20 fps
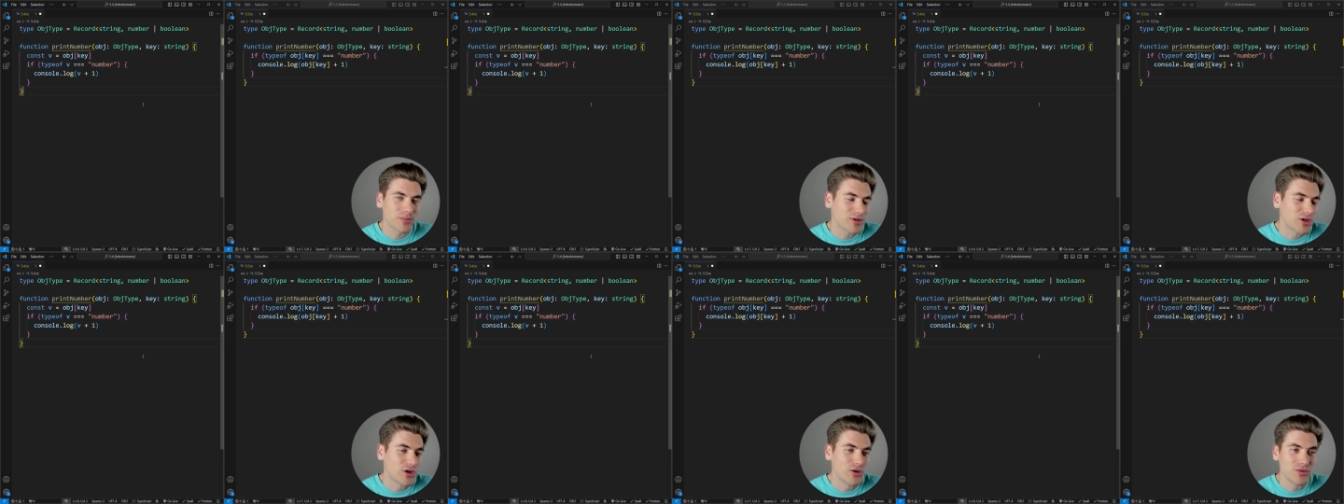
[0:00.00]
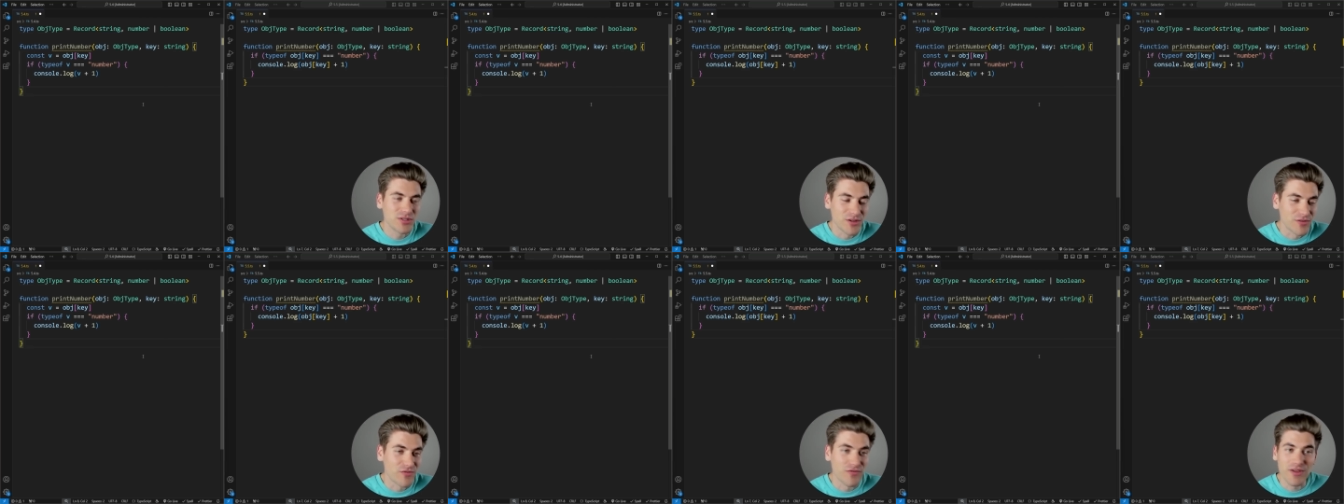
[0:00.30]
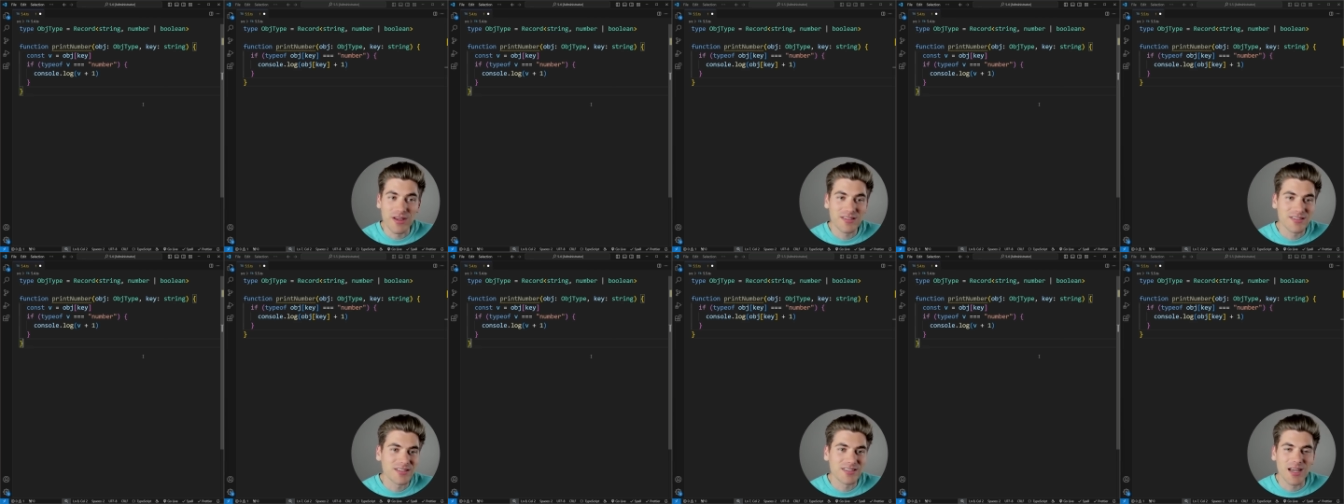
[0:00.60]
code to
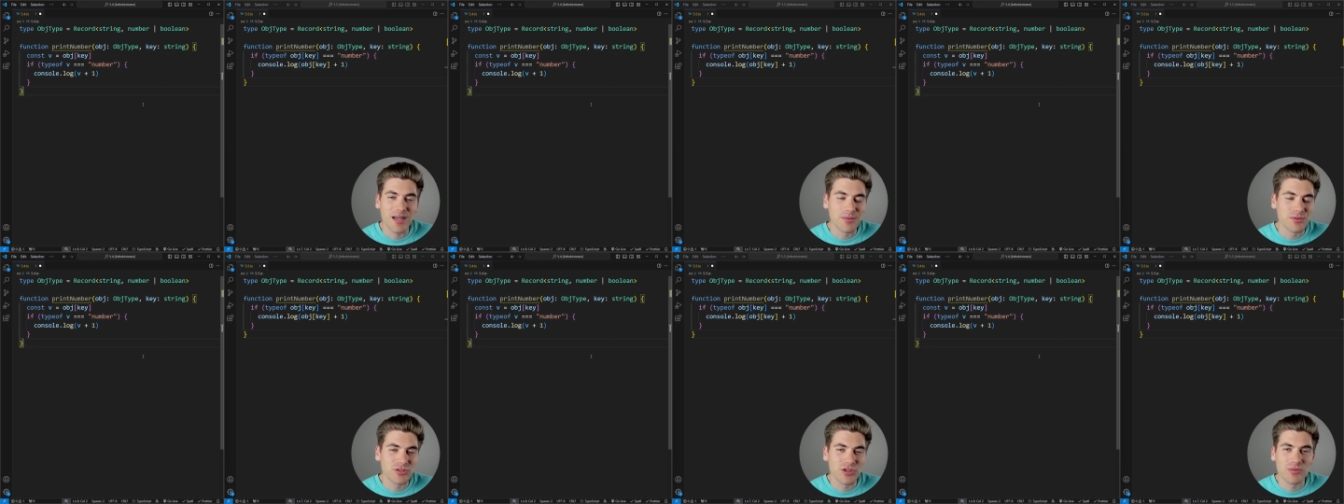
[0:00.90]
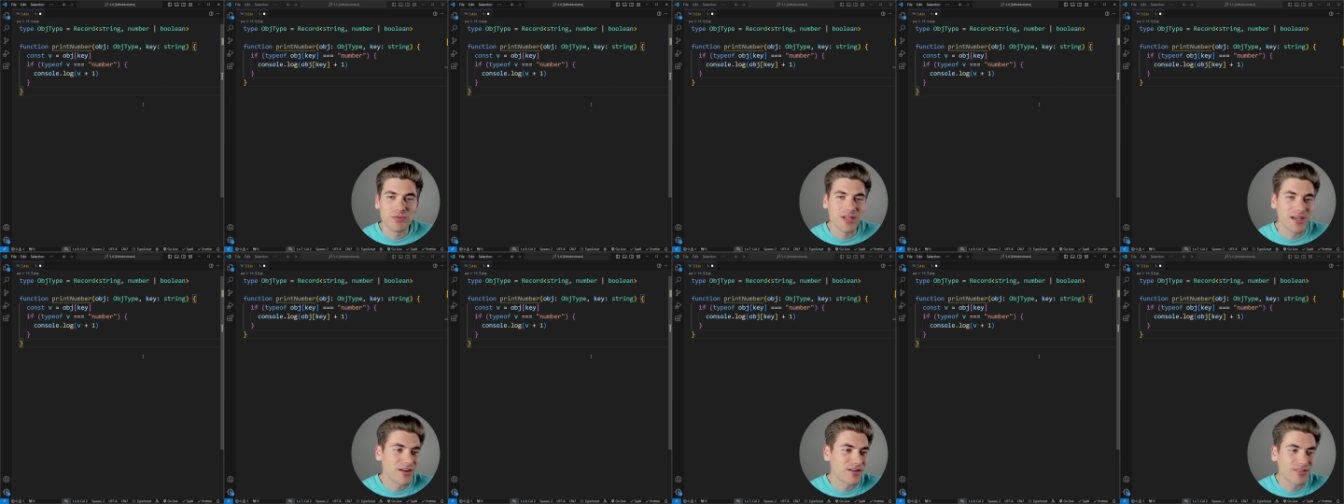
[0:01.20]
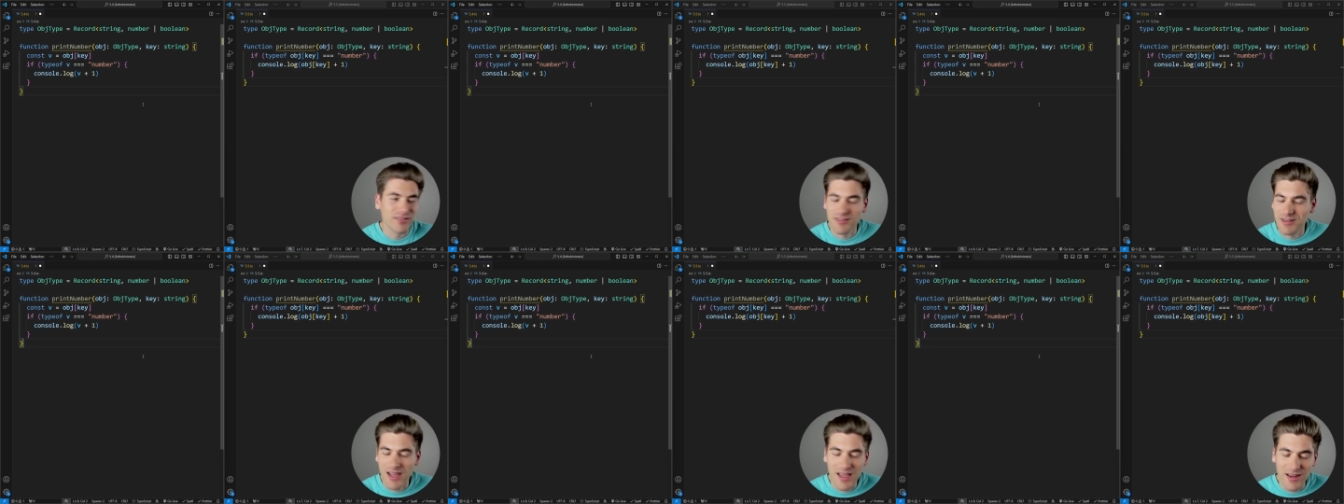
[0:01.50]
fix a TypeScript error,
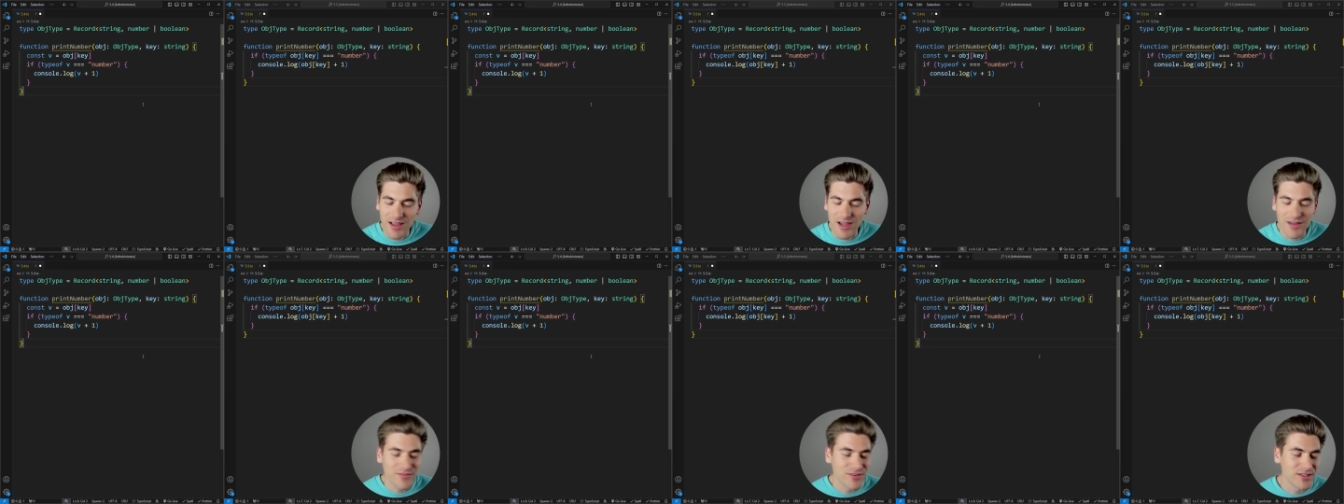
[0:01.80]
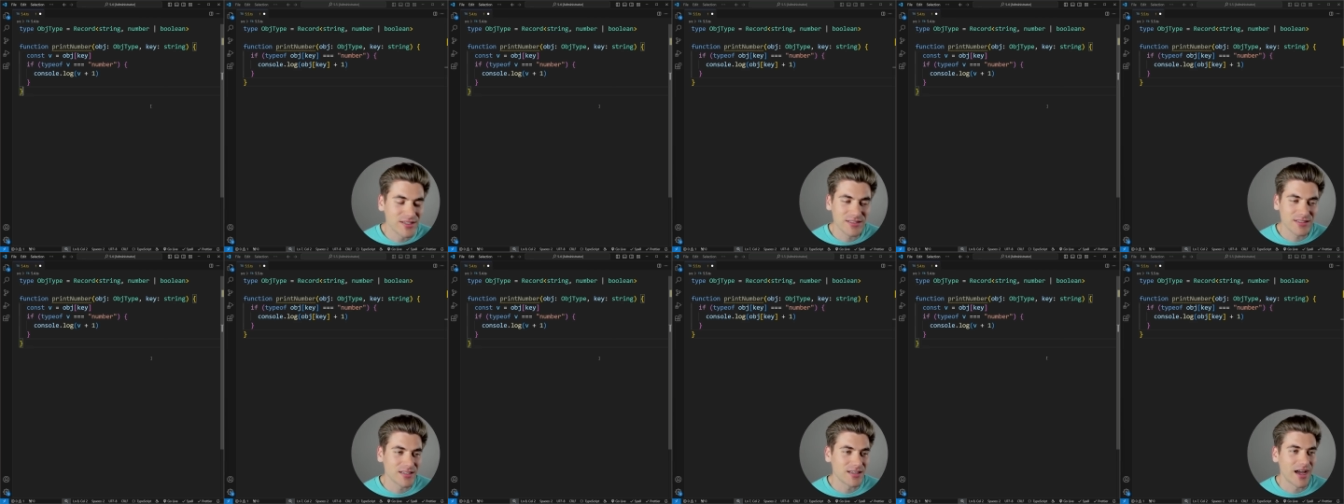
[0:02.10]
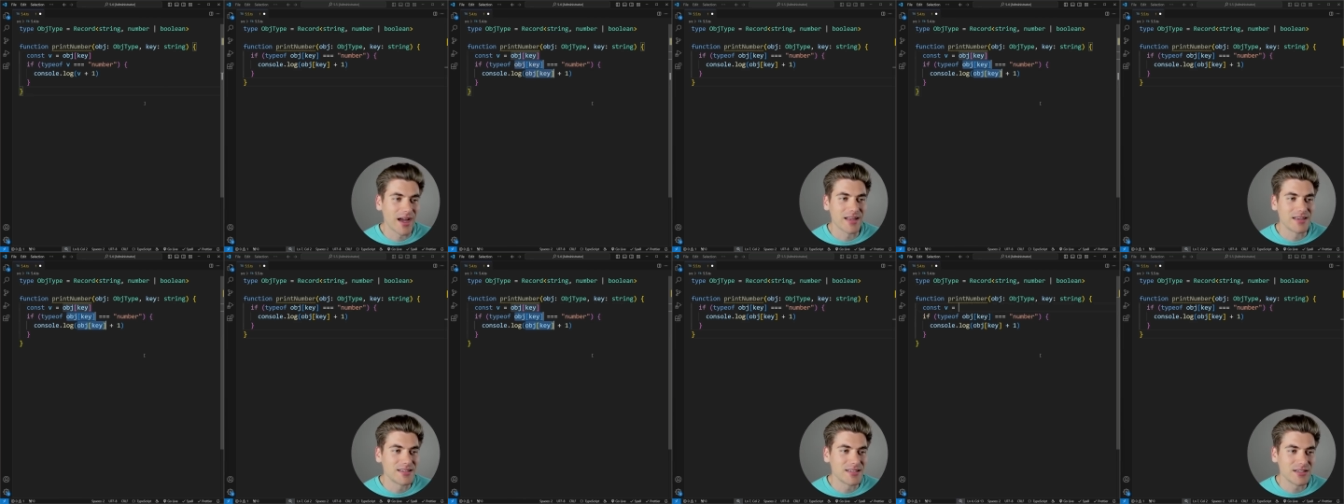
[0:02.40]
not obviously
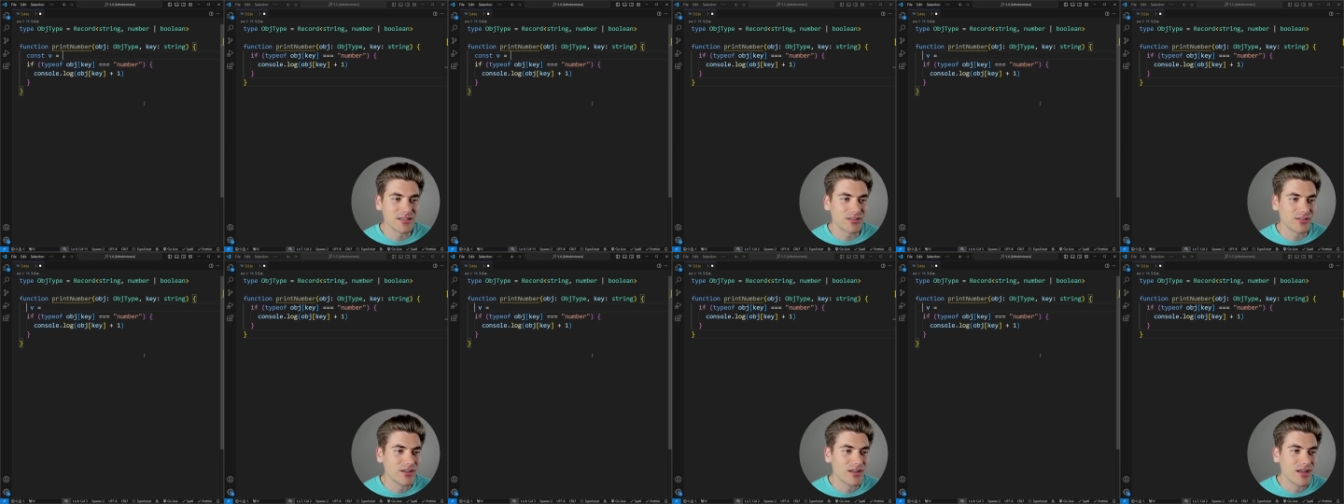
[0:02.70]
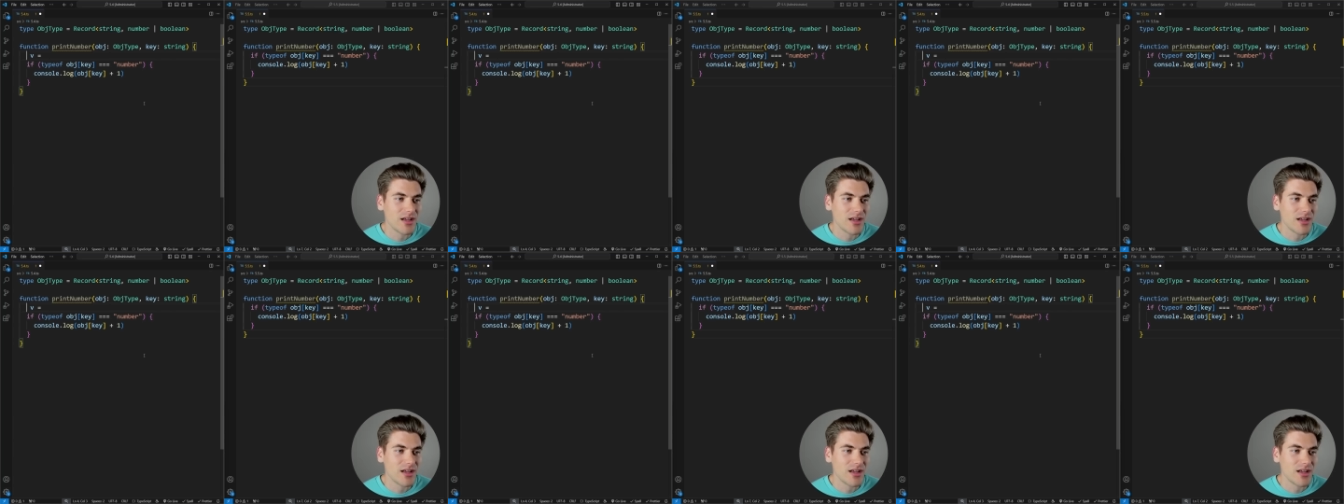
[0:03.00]
ideal,